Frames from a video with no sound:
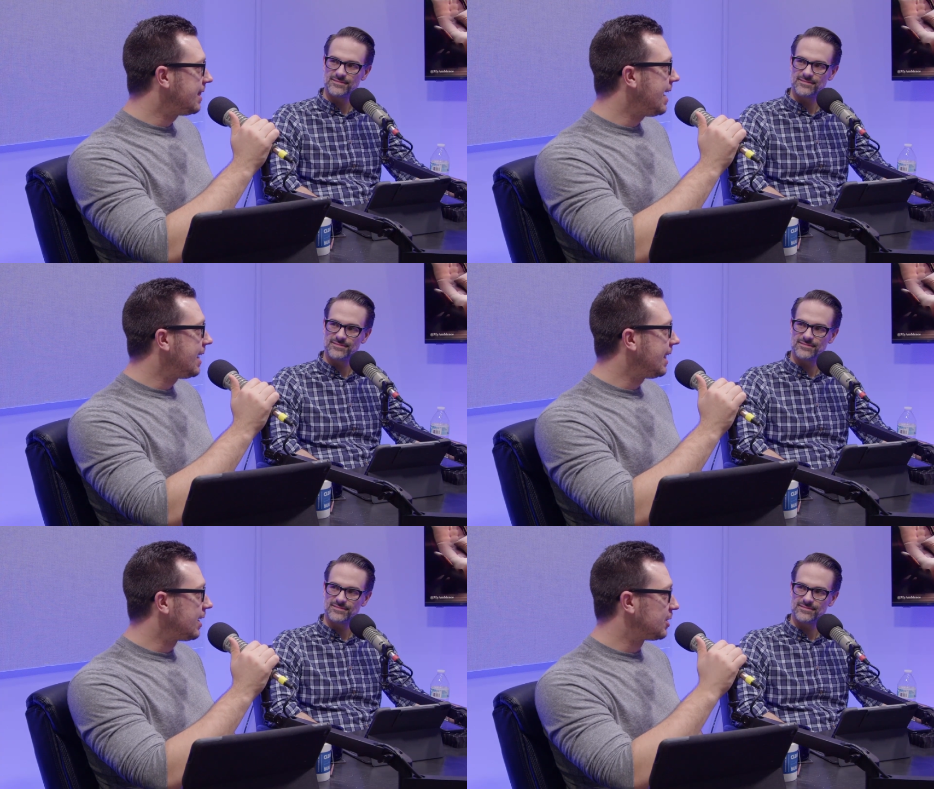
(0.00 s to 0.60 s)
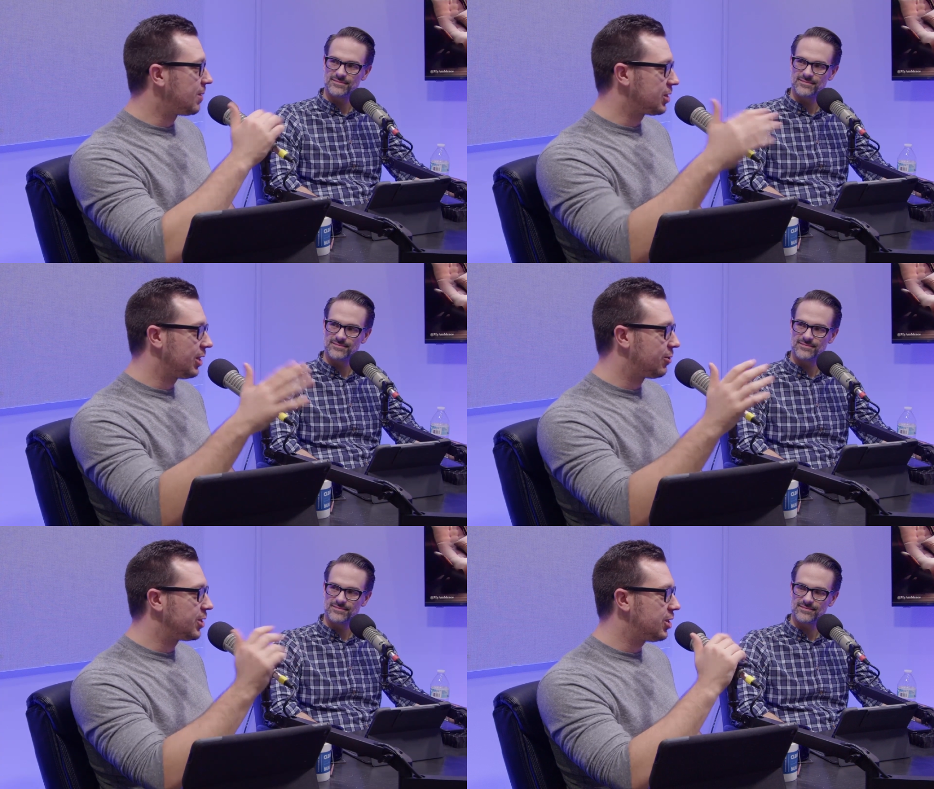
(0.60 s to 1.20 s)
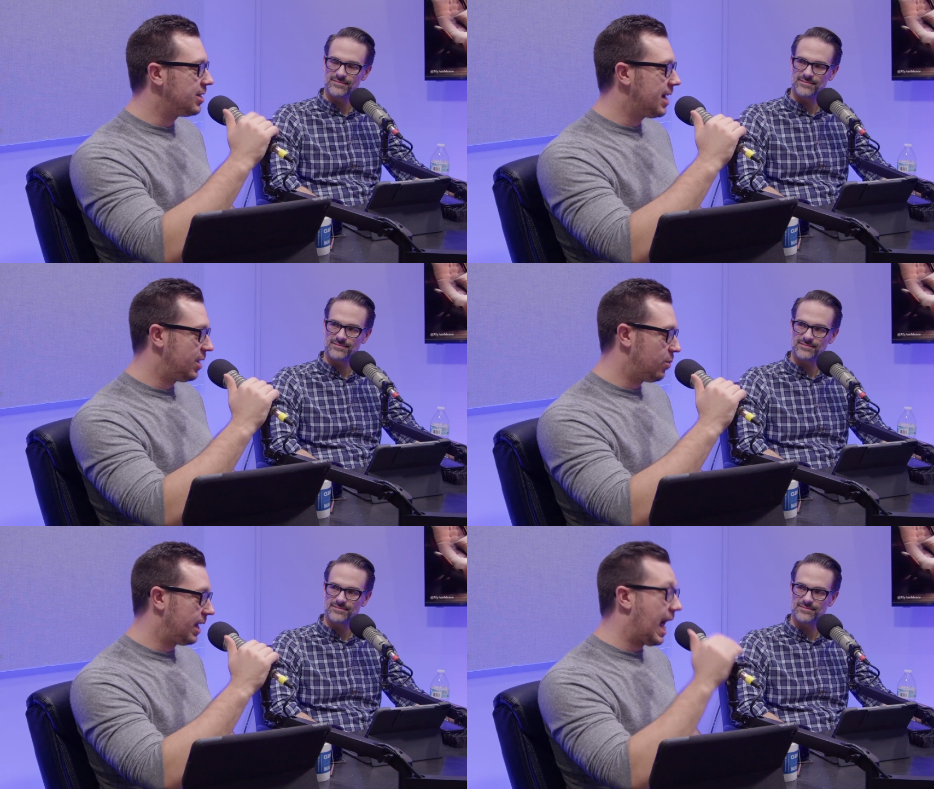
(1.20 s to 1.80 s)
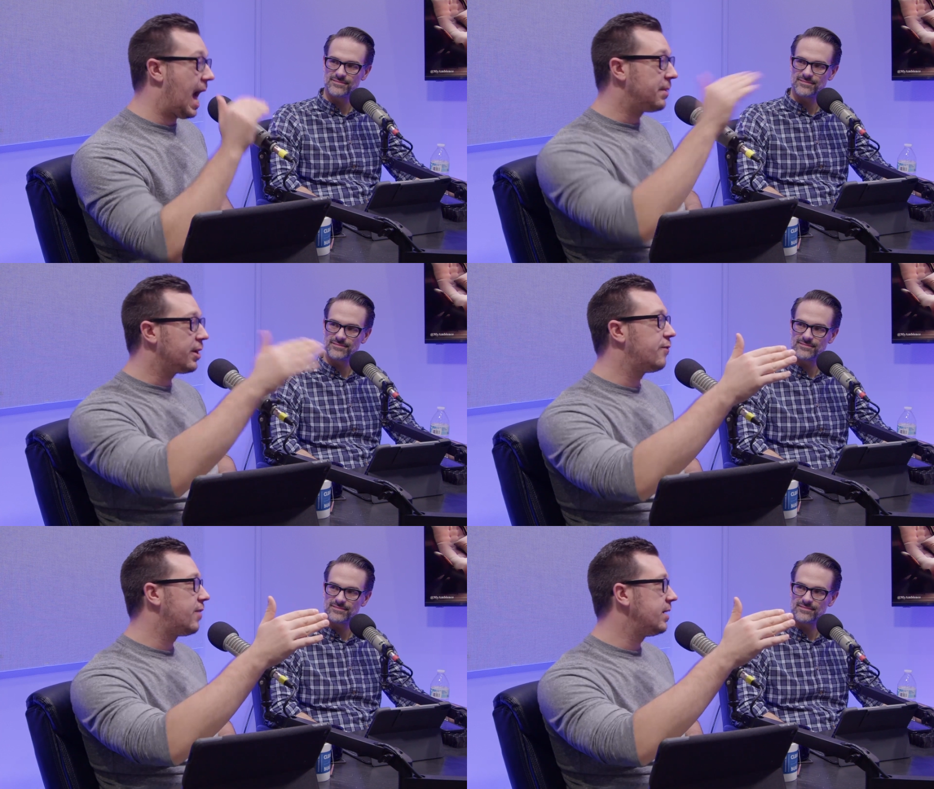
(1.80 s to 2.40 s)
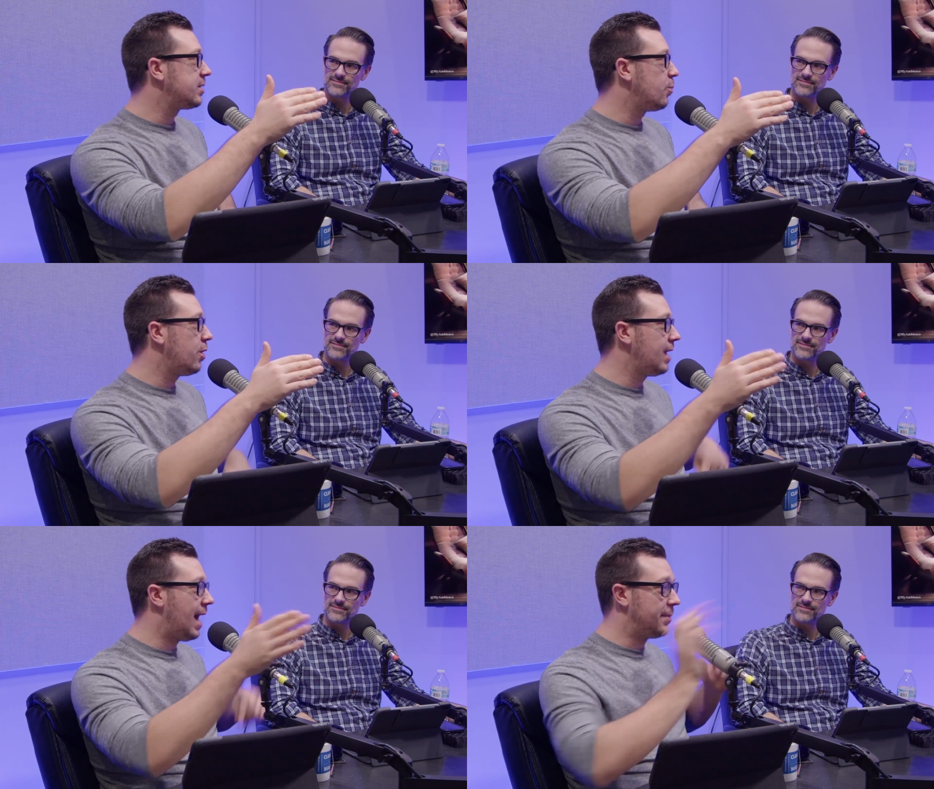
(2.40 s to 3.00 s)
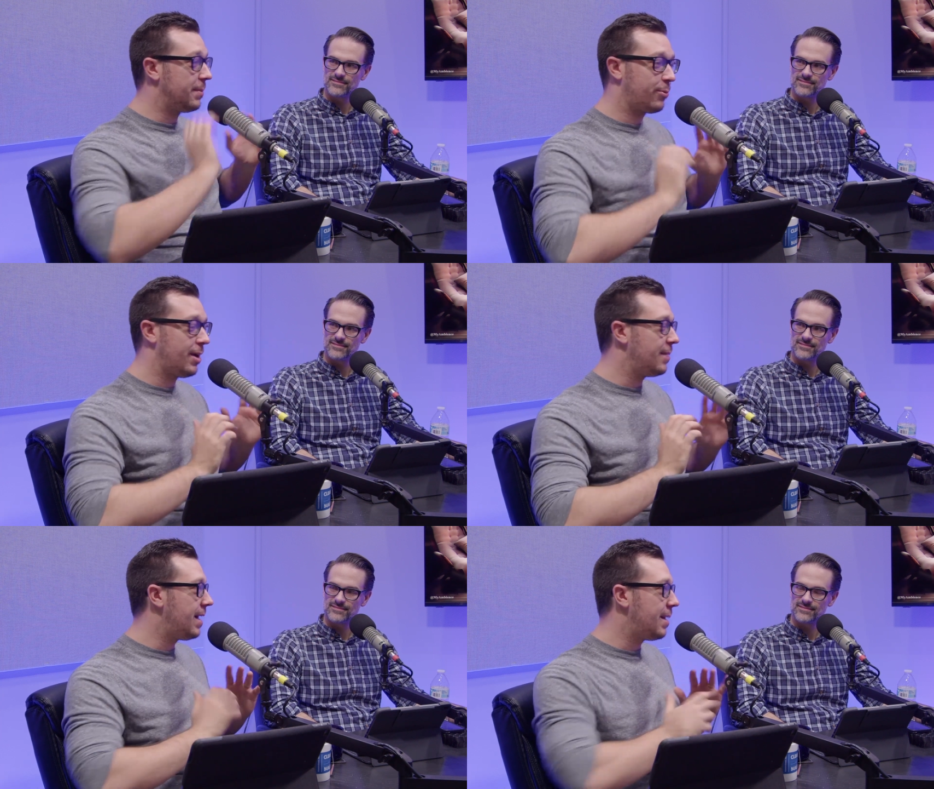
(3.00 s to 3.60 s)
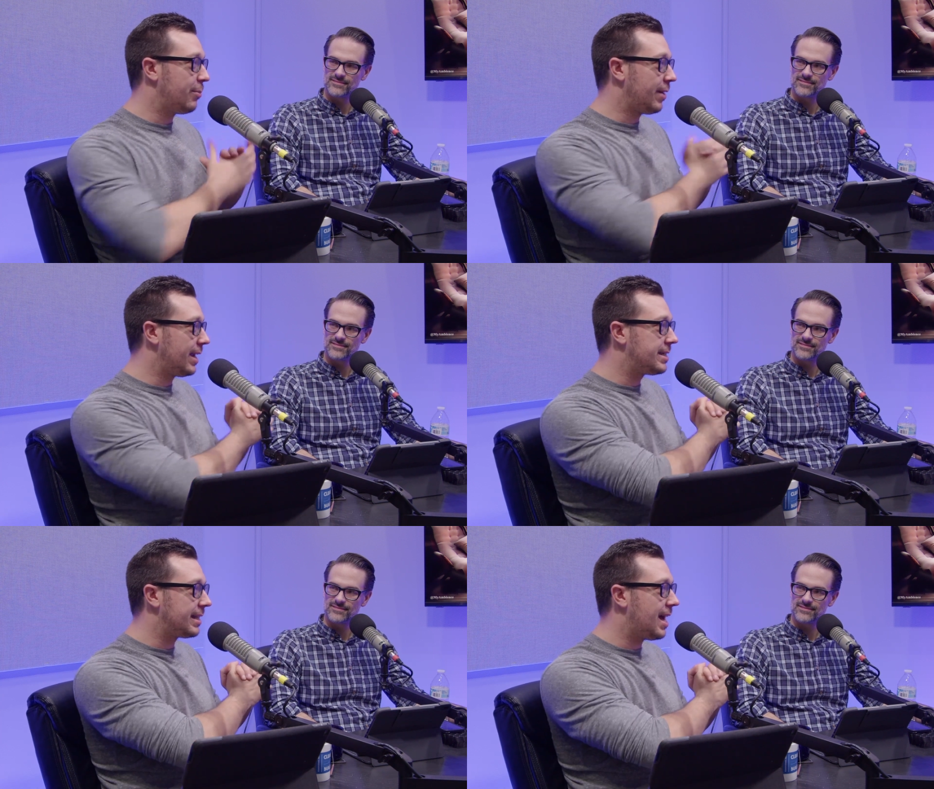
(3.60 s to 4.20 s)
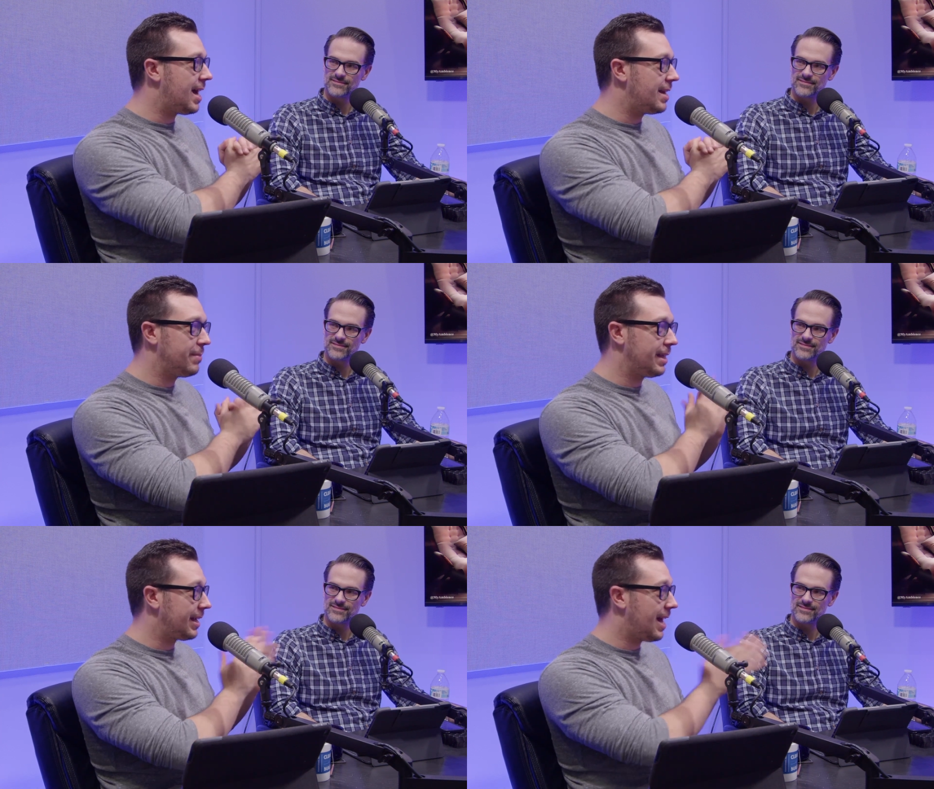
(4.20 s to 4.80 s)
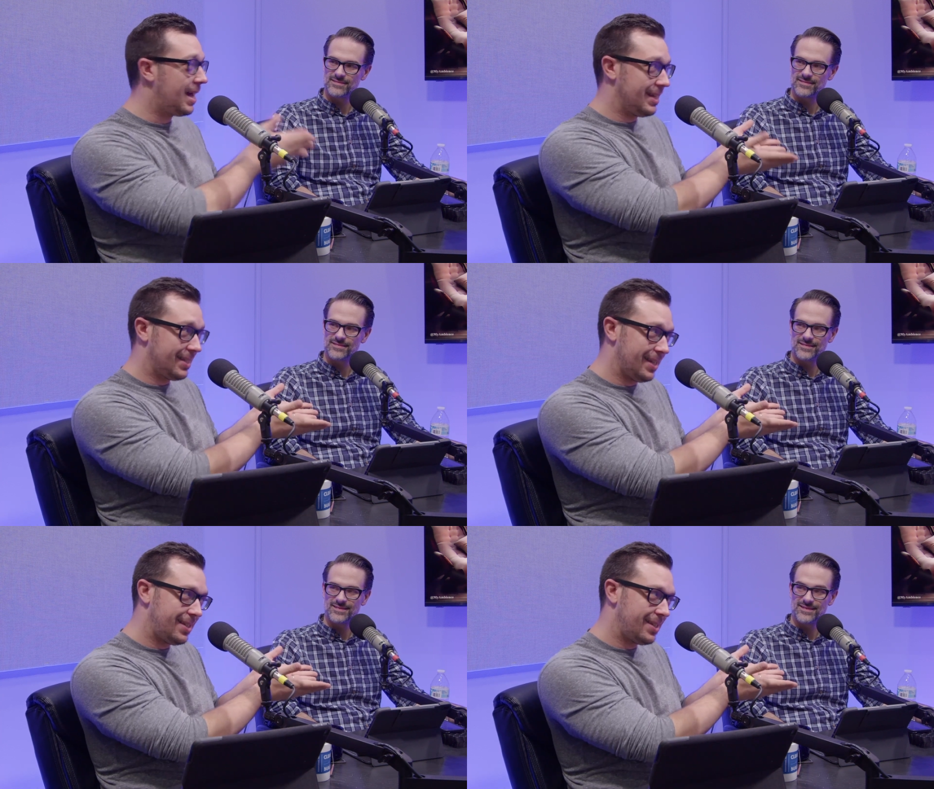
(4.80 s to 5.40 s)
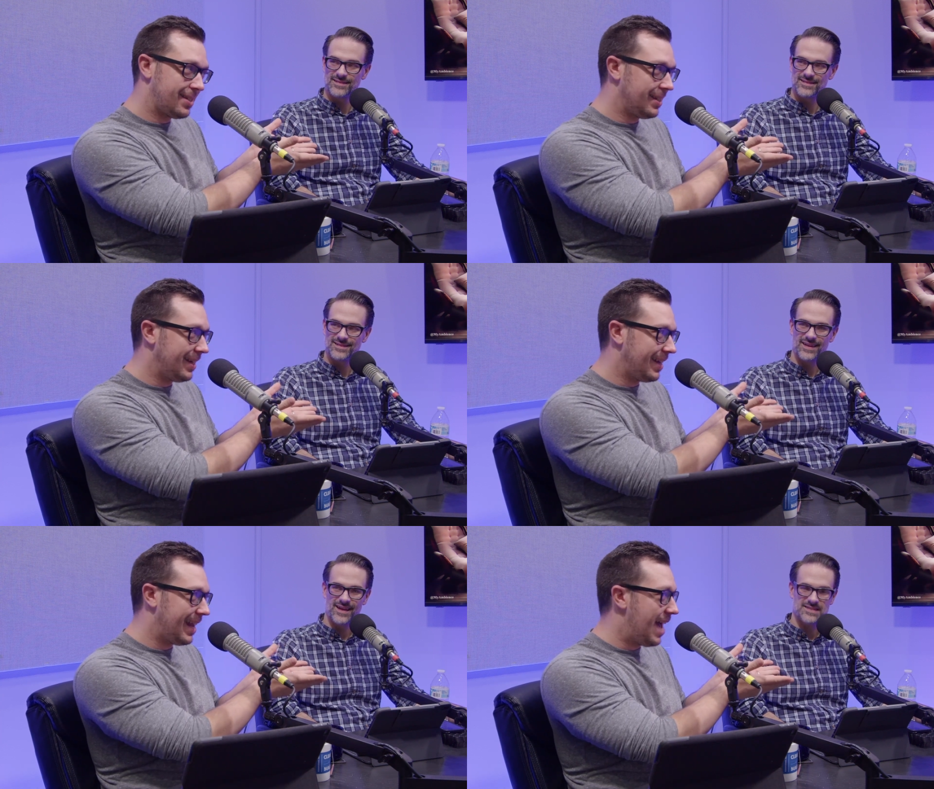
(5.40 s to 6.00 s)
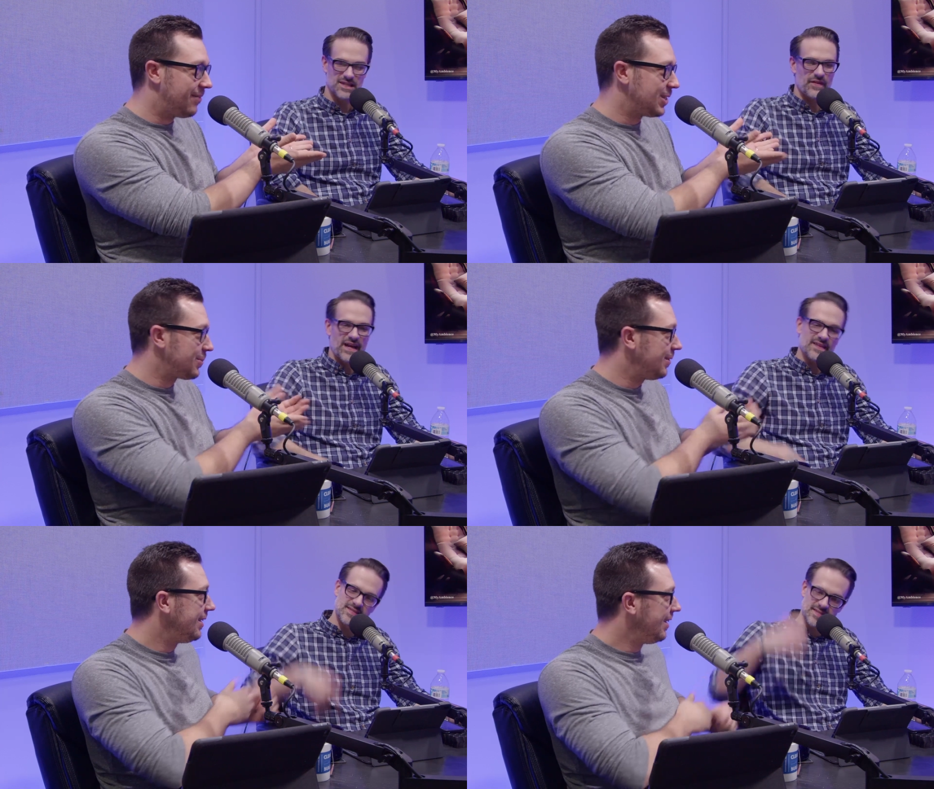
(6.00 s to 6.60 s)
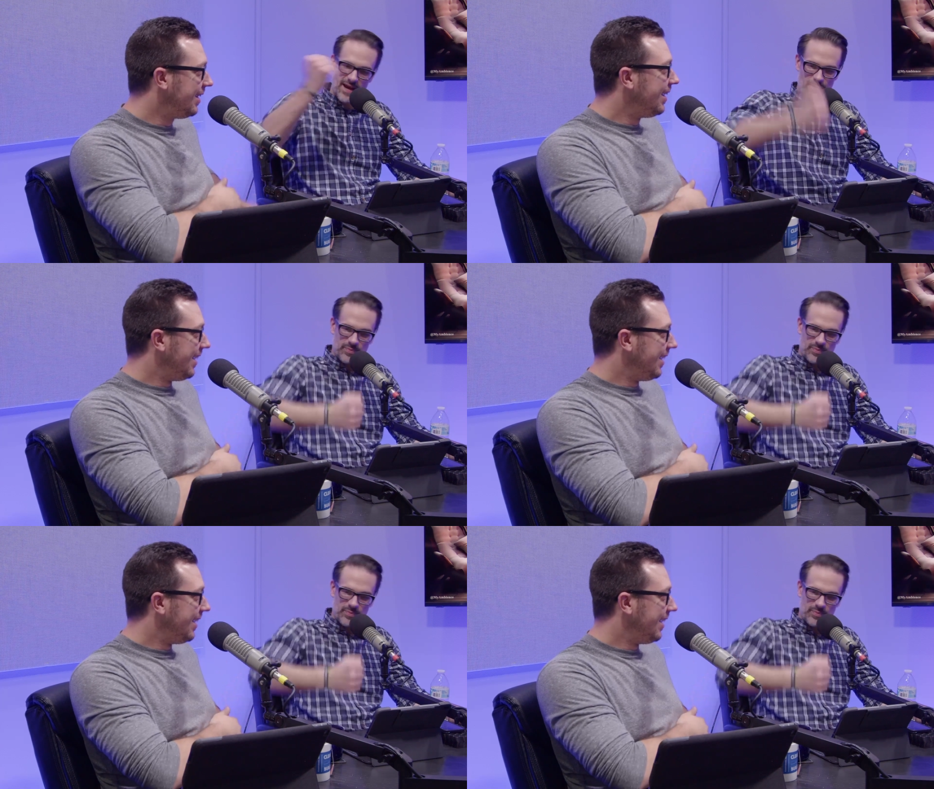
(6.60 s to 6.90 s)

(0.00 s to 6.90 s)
Speaker 1: that, like especially Christian dating, where like I'm gonna go find someone, I'm gonna pray about it, bring it to God, and be like, God, is this? Yeah, yeah.
Speaker 2: See if I get the stamp.